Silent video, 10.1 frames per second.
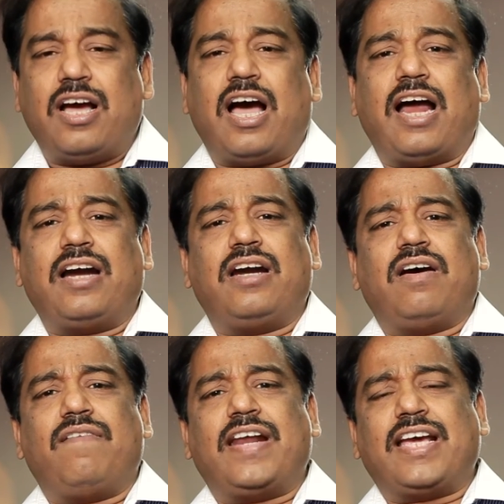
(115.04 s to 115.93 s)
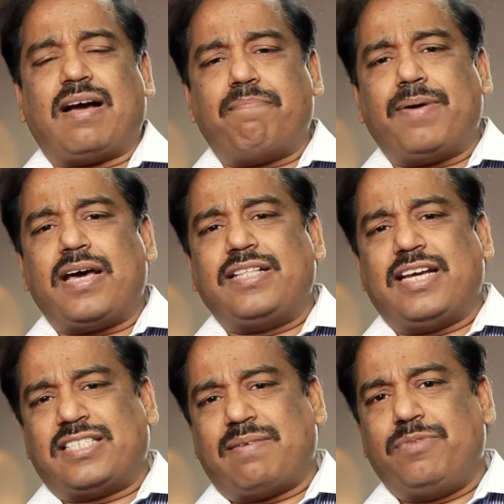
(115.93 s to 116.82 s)
And when I compare
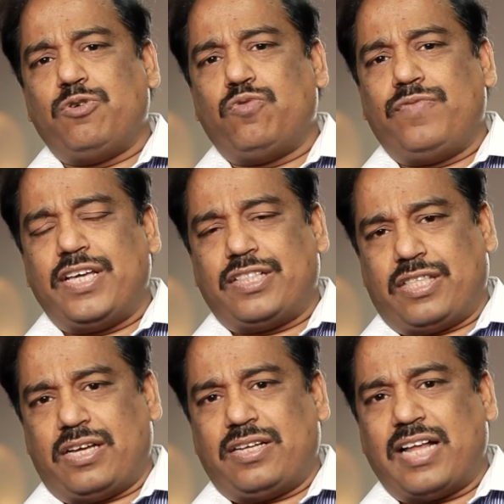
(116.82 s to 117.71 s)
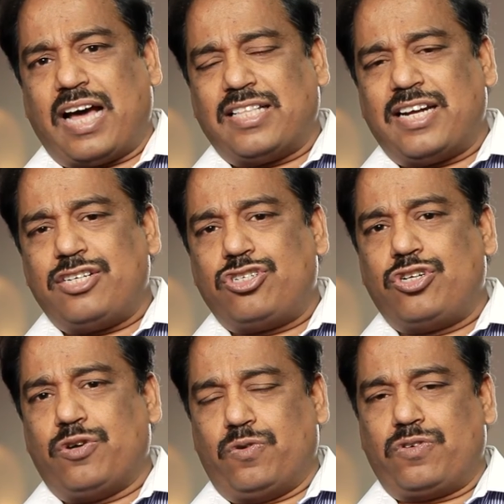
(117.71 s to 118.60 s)
the SMU with the other
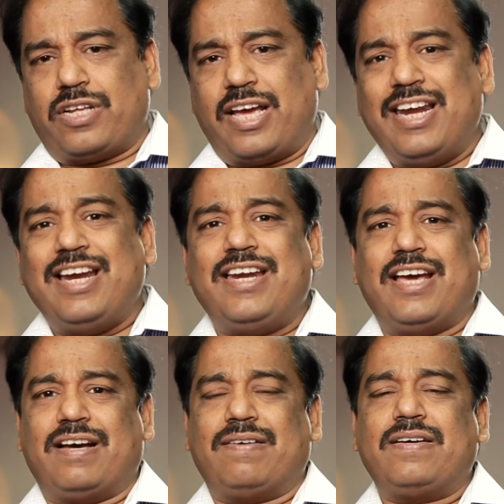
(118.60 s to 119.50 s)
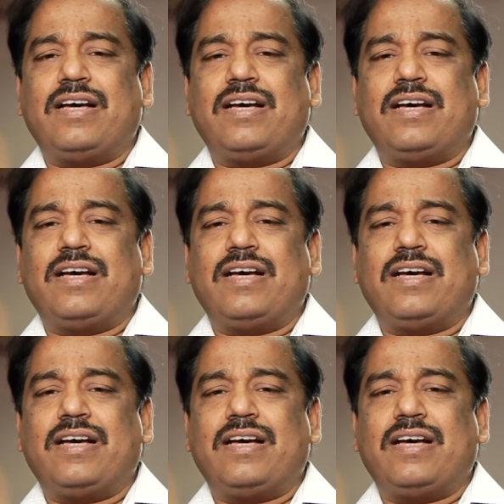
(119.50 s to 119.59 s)
institutes in India,